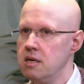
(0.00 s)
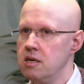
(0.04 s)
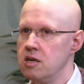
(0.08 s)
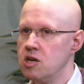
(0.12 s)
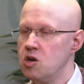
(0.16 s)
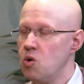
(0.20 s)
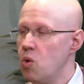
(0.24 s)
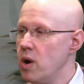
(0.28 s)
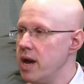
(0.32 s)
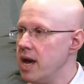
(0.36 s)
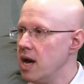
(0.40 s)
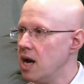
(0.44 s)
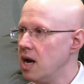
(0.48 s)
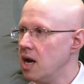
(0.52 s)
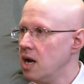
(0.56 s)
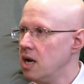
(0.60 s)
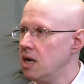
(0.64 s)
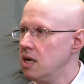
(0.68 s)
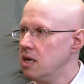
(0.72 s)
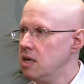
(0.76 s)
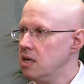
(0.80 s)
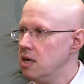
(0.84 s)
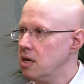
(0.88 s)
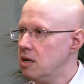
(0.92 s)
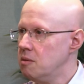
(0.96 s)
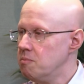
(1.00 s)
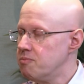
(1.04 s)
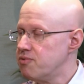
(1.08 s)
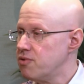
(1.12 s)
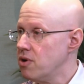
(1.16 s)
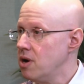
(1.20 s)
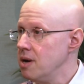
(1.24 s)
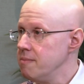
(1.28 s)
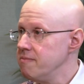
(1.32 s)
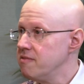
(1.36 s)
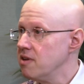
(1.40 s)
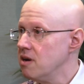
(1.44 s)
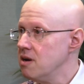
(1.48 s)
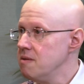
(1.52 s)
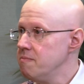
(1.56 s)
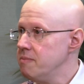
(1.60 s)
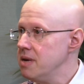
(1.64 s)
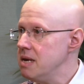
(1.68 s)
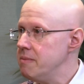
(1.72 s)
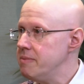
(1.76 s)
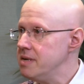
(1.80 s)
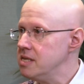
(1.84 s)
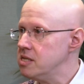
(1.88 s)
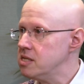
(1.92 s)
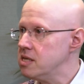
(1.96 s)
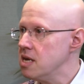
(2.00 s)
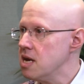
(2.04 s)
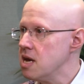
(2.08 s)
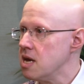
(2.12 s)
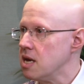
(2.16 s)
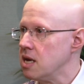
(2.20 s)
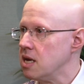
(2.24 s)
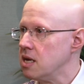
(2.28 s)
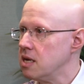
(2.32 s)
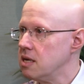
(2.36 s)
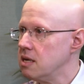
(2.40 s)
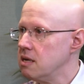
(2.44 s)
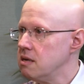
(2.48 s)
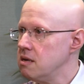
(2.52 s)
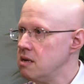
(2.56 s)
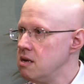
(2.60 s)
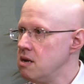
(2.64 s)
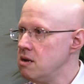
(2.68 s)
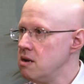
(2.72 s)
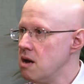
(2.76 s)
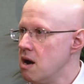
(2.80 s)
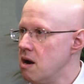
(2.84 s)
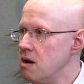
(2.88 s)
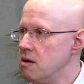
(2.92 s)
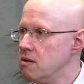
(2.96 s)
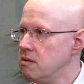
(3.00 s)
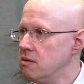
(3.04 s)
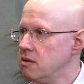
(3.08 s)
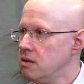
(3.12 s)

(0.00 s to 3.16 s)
queer on primetime BBC, you know.